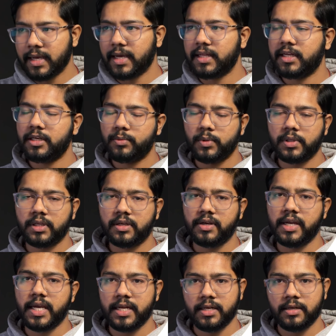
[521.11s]
and it will
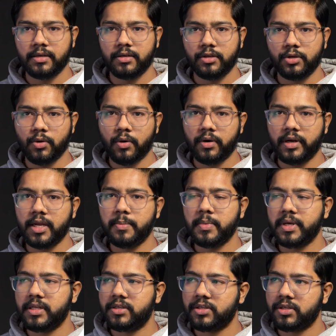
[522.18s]
create your
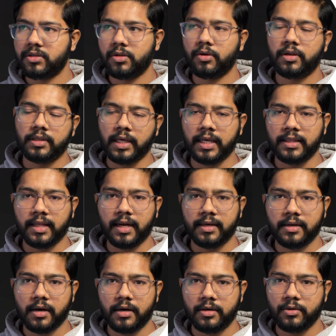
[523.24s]
image look like
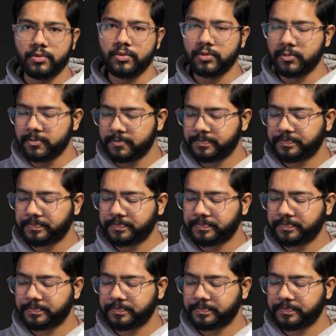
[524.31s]
that cartoon.